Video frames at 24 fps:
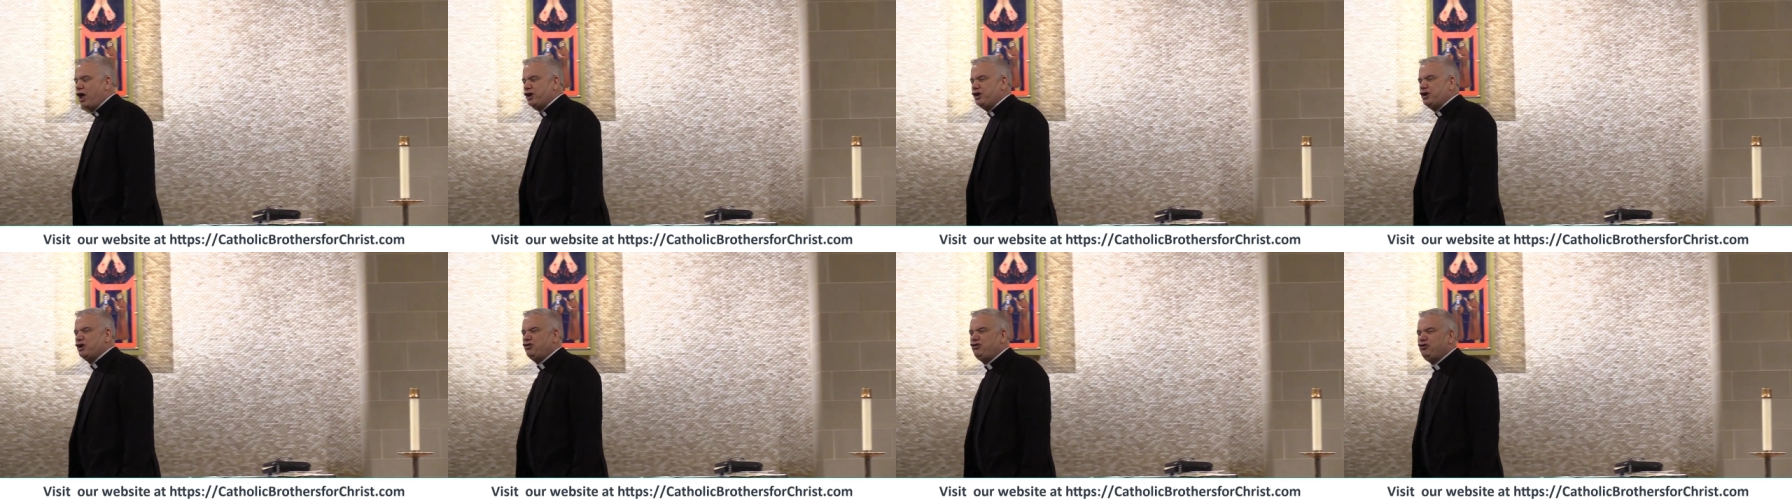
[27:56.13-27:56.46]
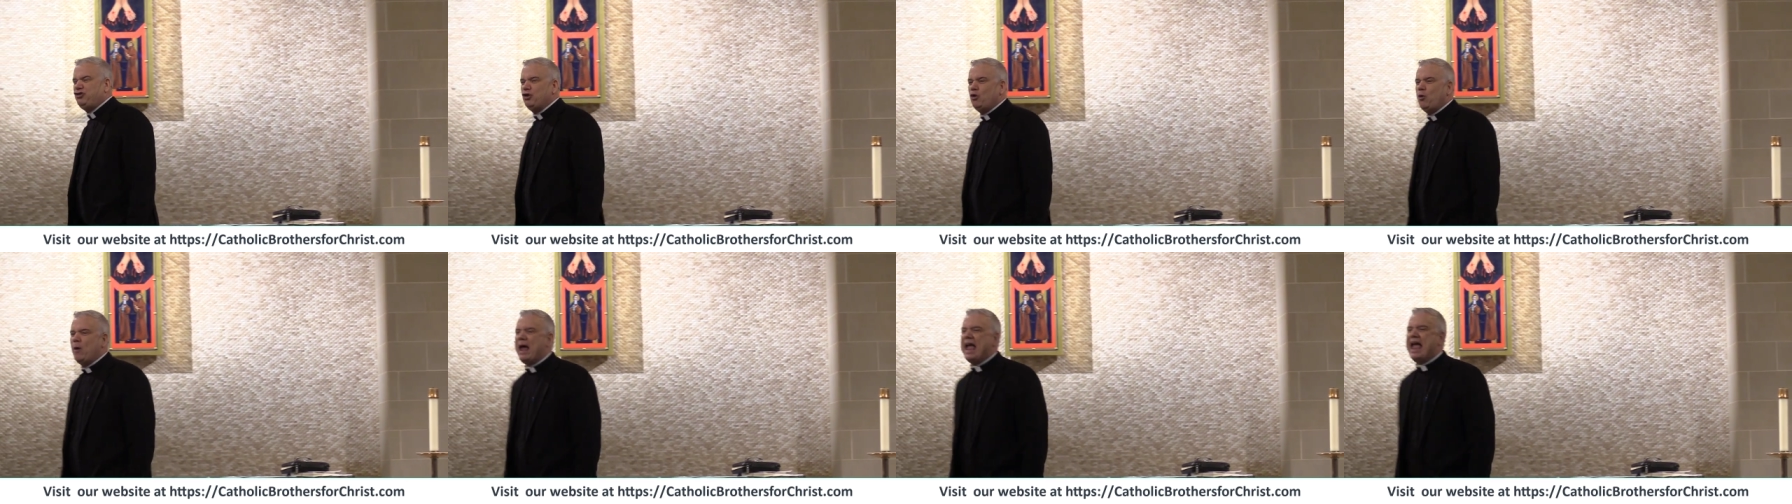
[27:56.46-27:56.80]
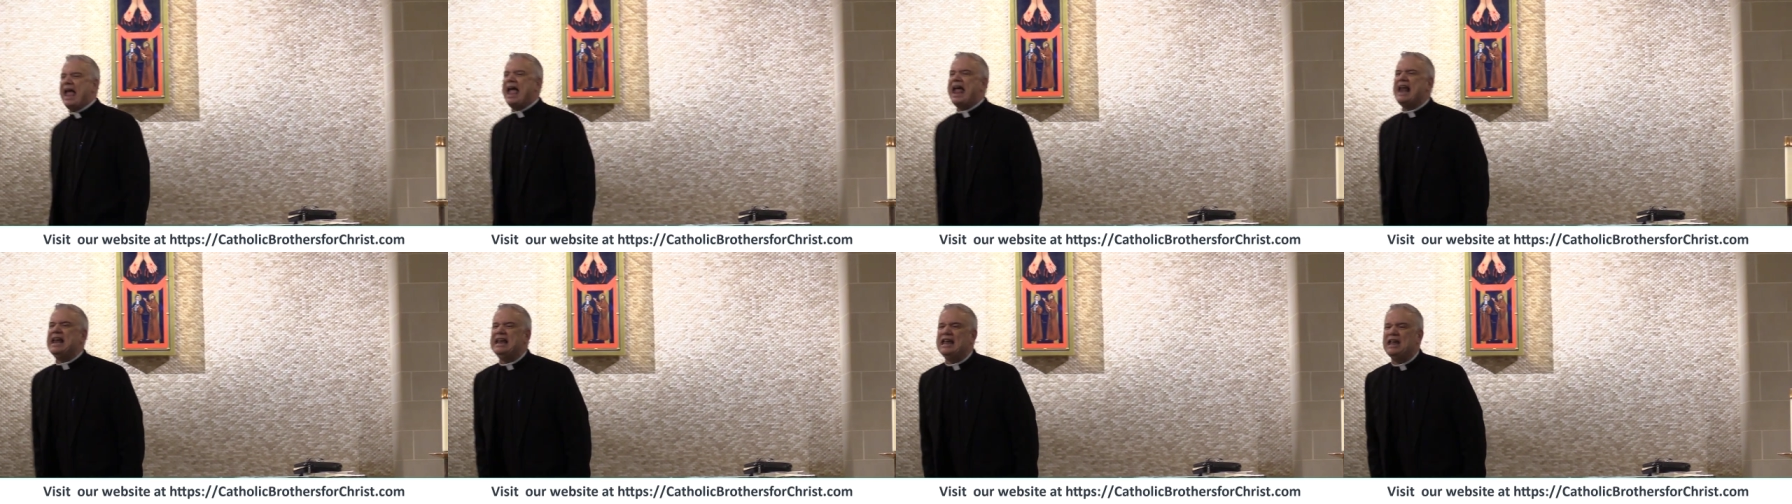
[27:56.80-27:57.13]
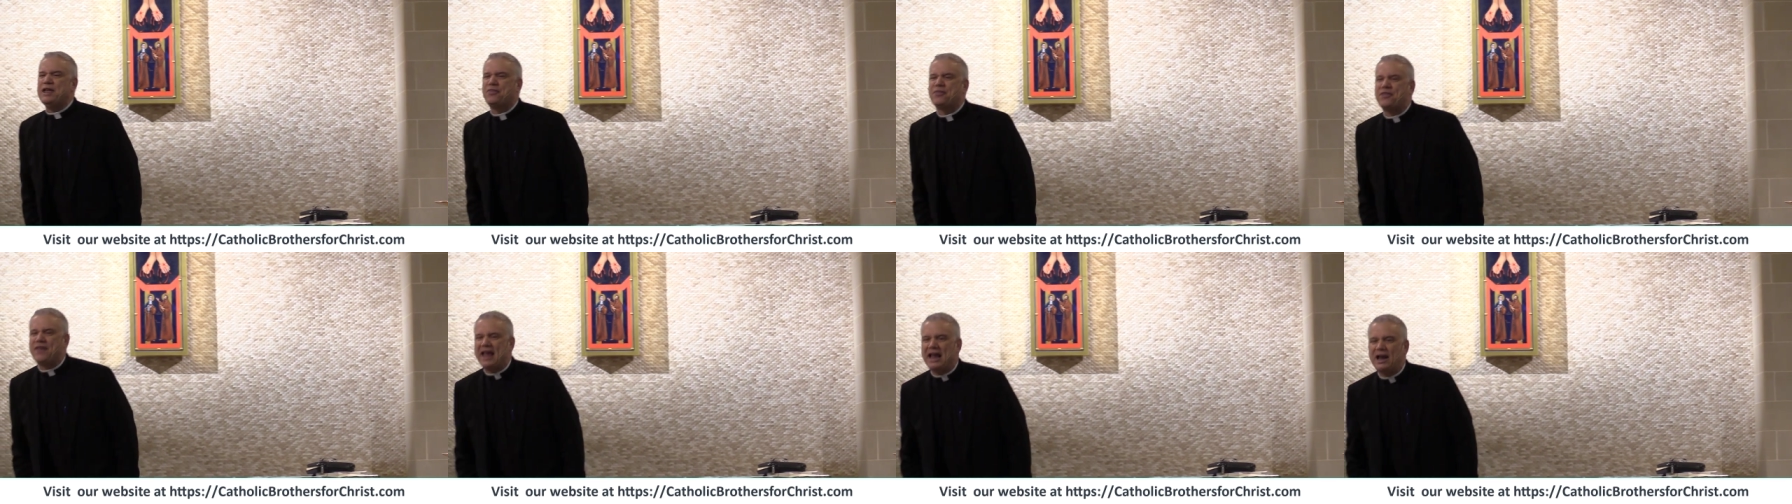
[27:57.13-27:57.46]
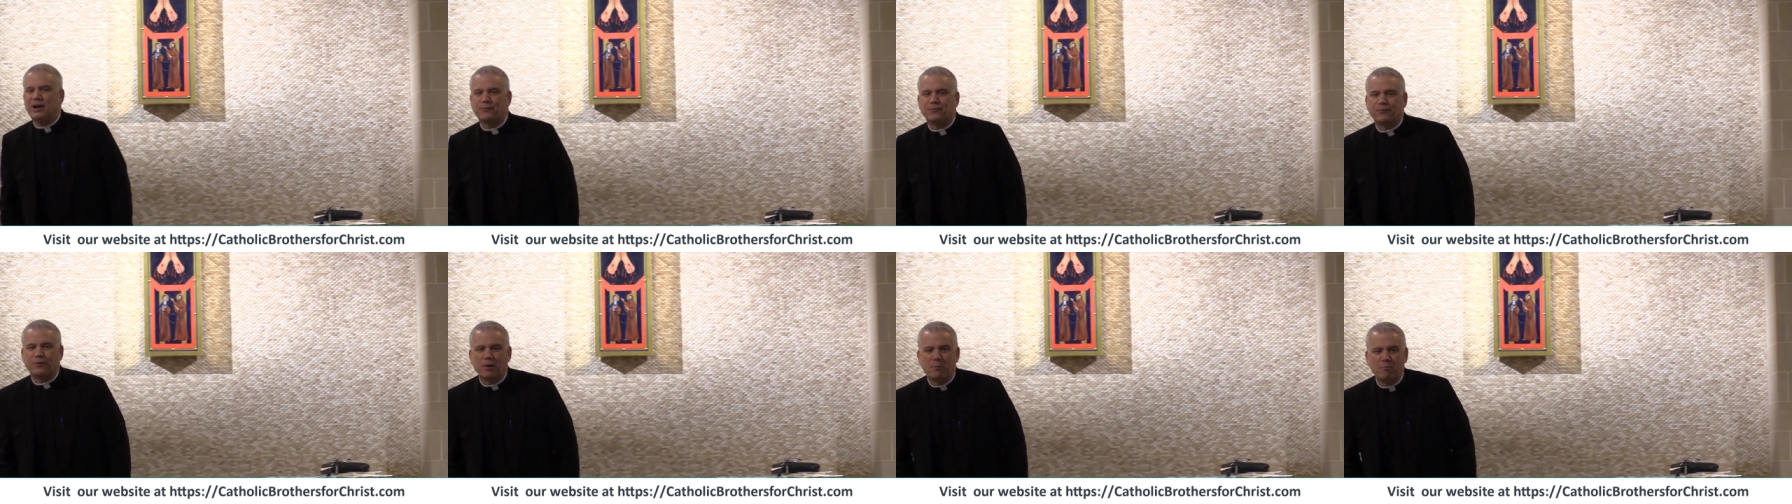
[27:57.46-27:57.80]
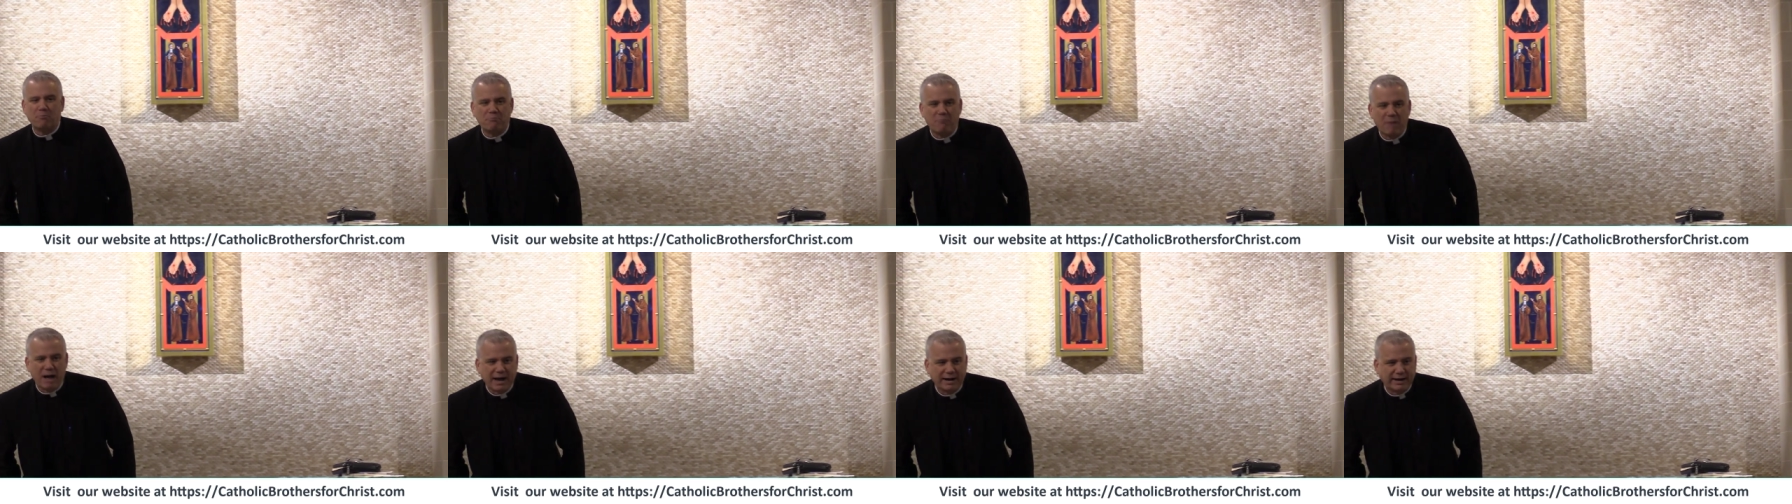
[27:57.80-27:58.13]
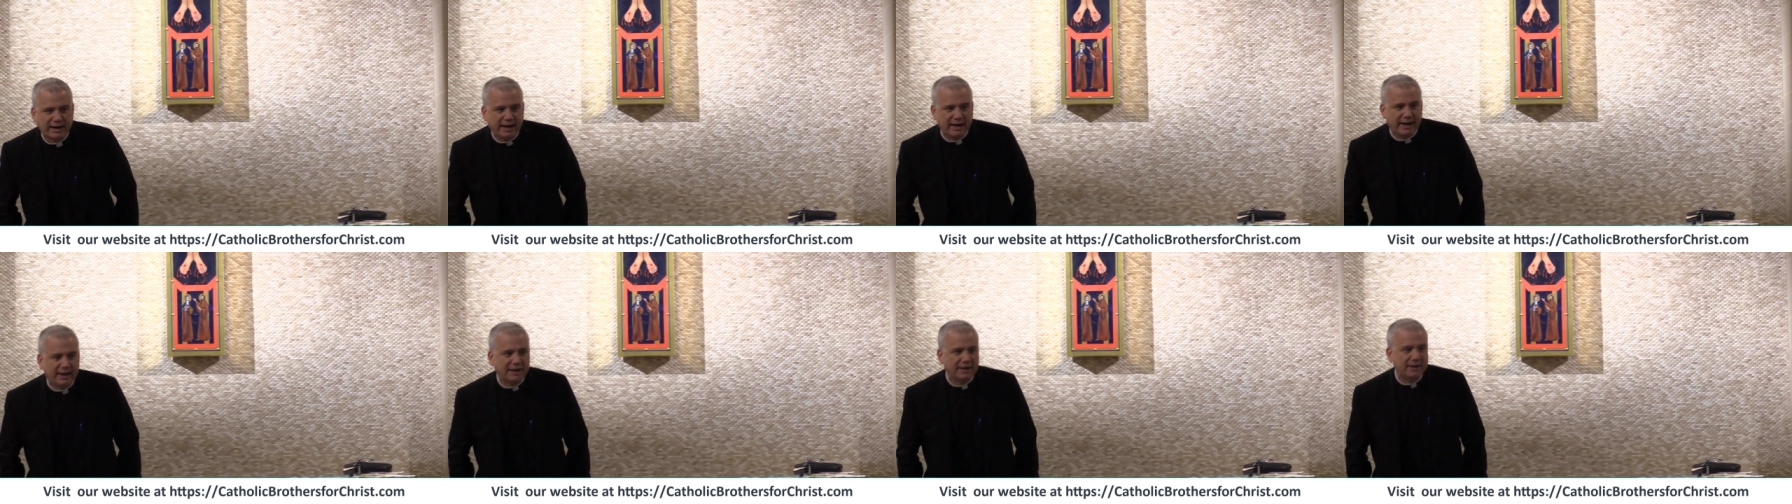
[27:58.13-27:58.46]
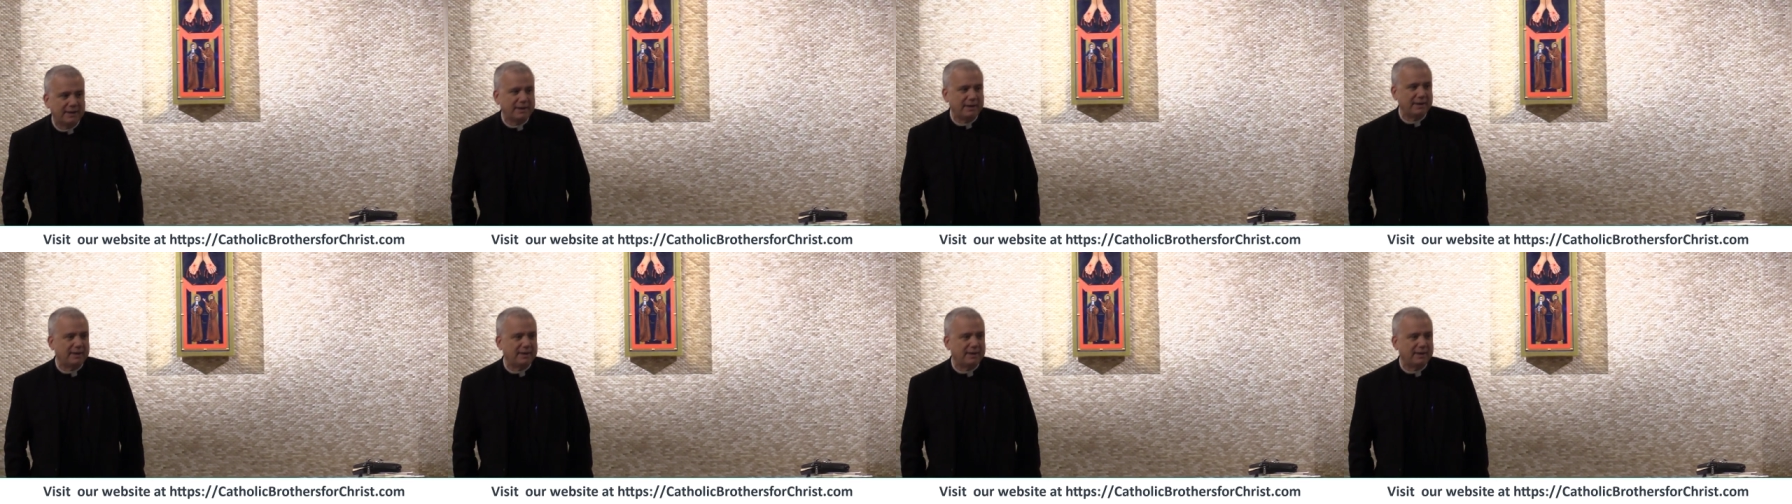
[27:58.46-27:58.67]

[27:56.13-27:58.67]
You'd do anything for money.